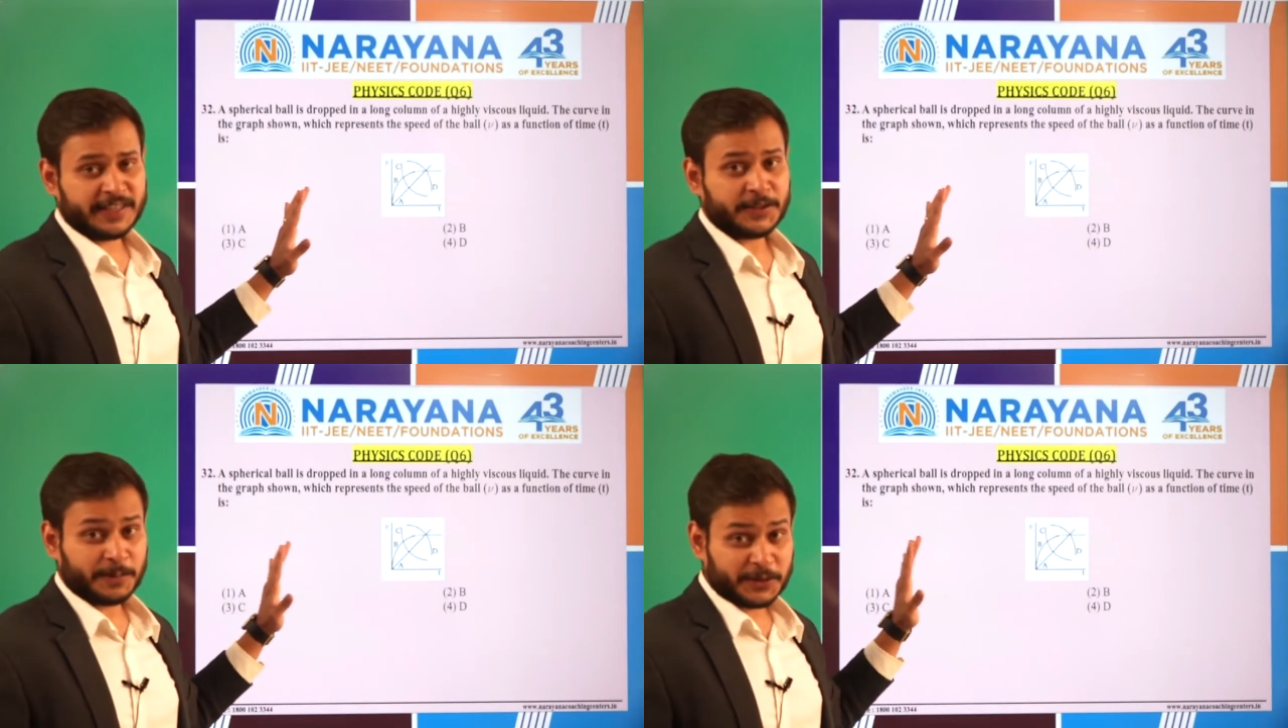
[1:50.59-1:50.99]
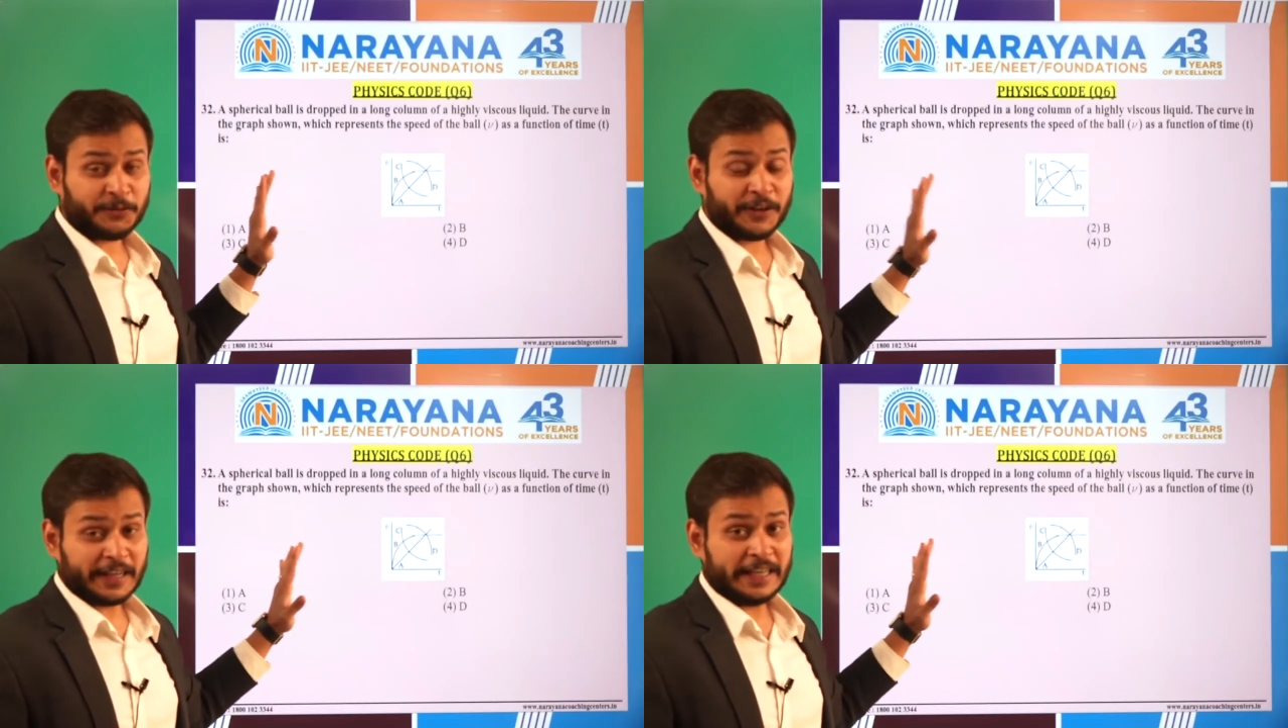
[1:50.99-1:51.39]
and
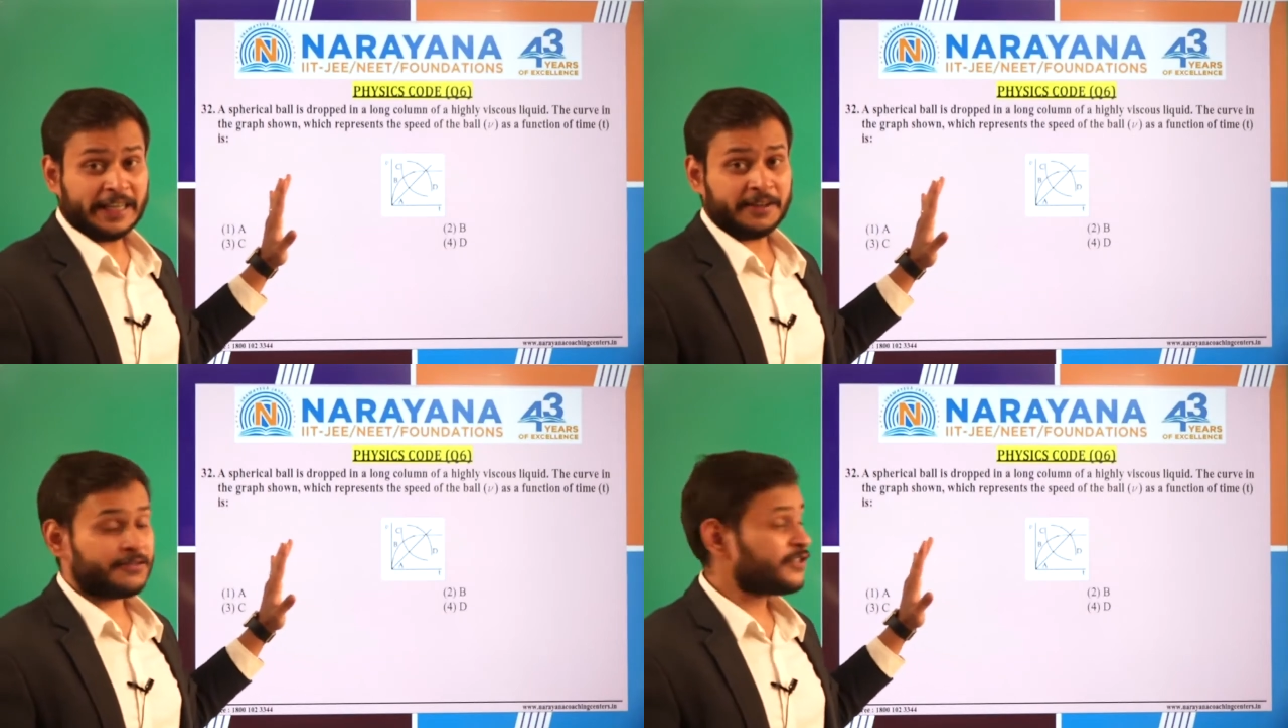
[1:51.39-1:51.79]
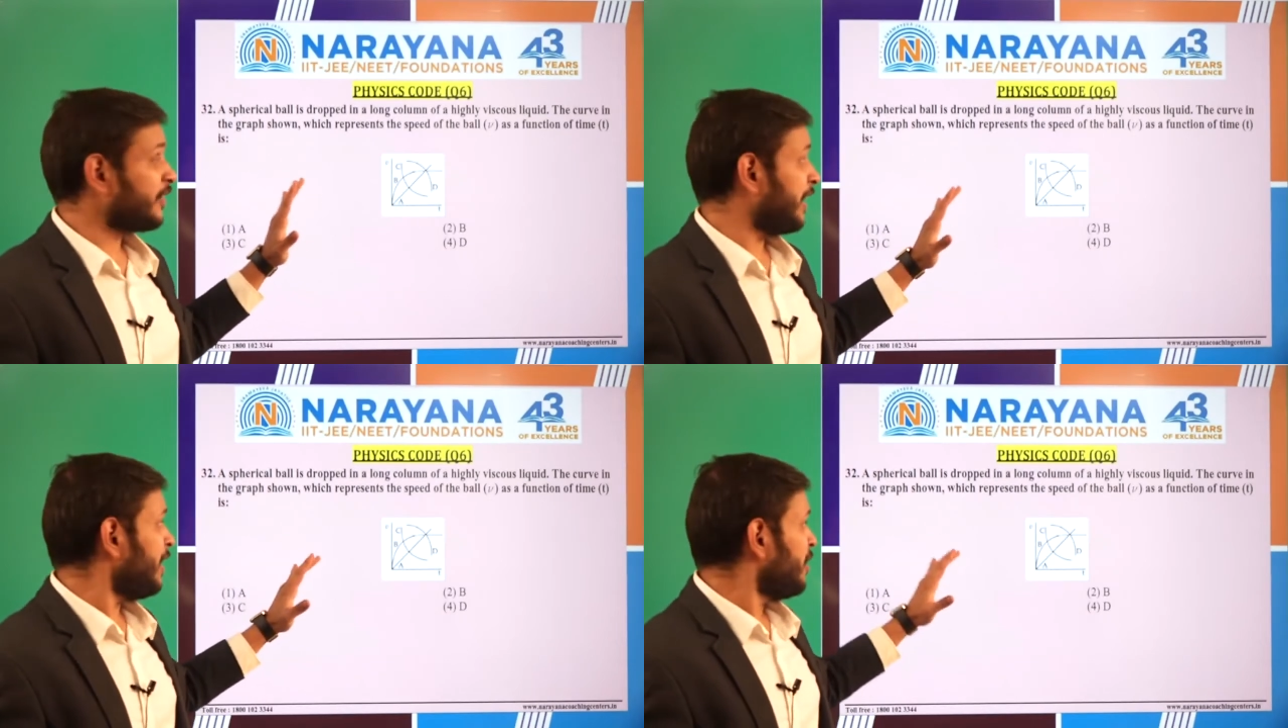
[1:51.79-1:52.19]
specifically if we
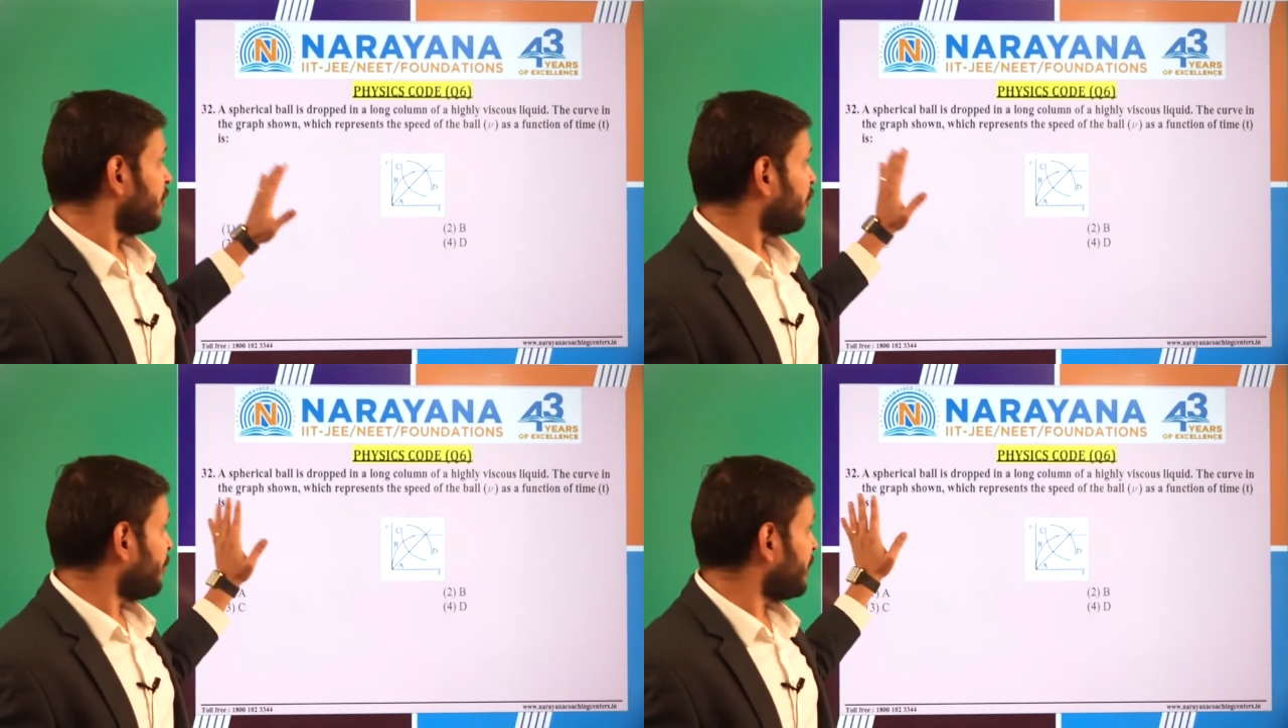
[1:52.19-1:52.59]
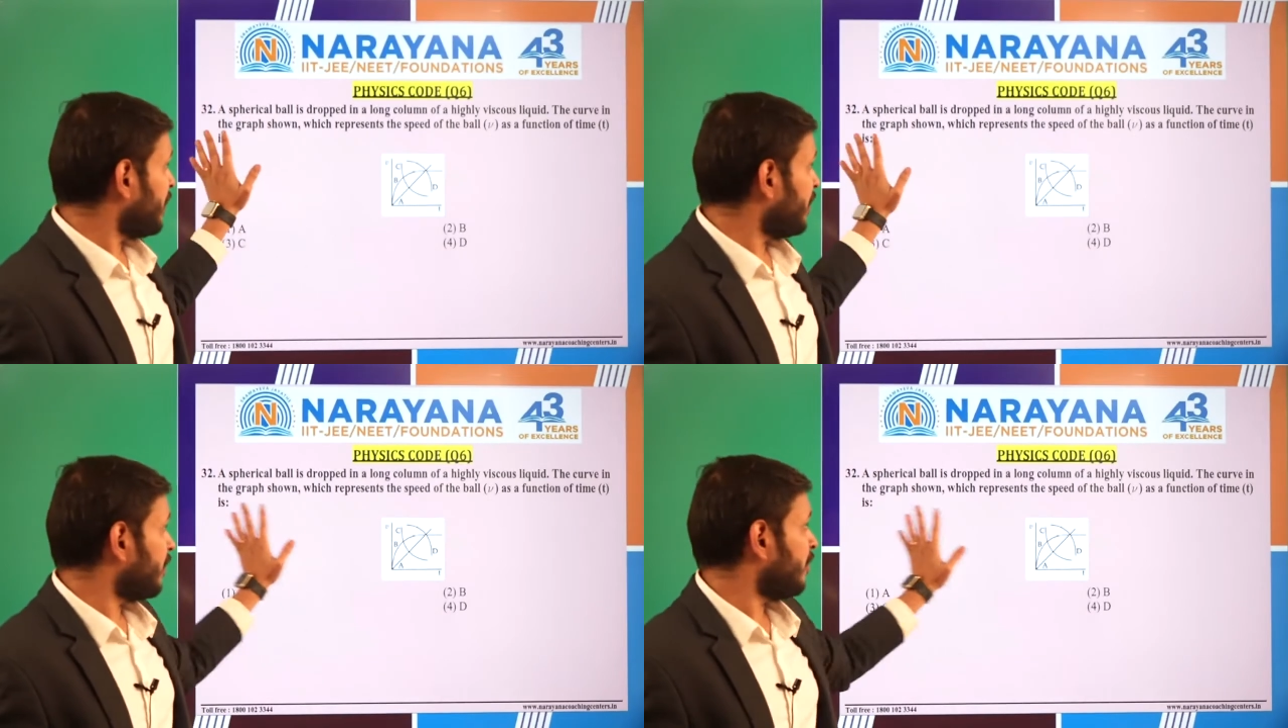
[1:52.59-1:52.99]
say from
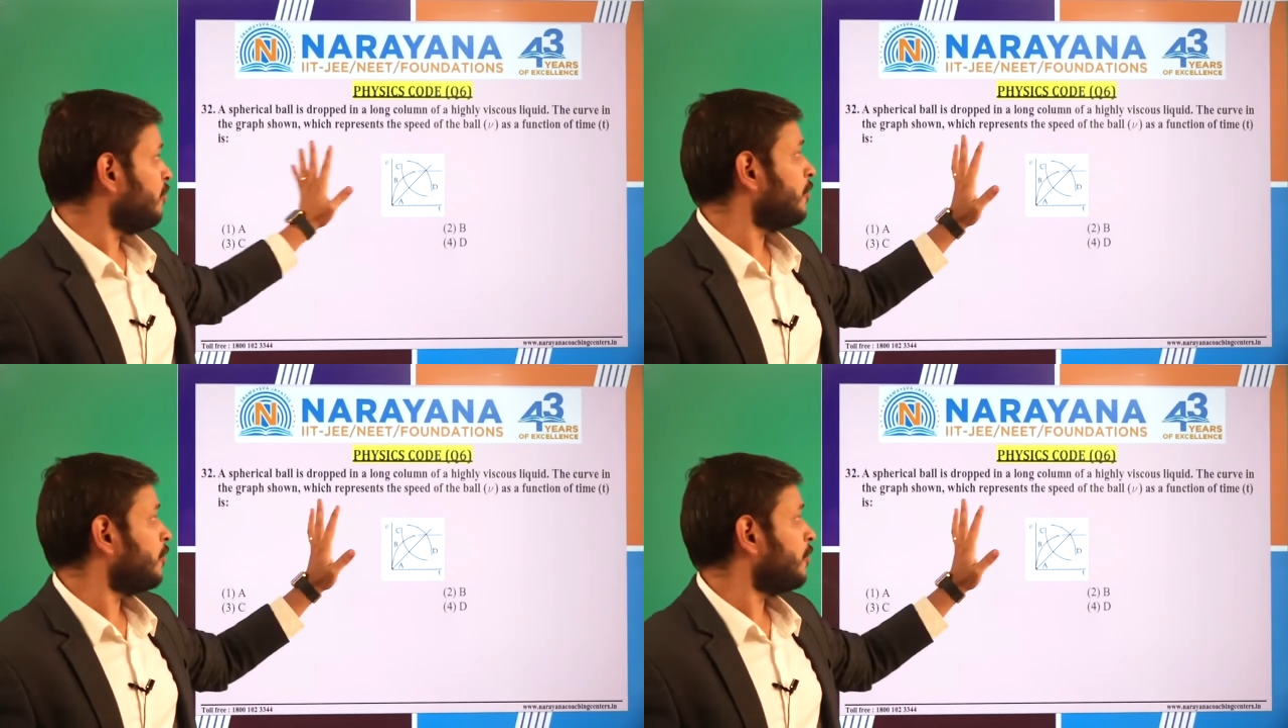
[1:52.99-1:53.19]
the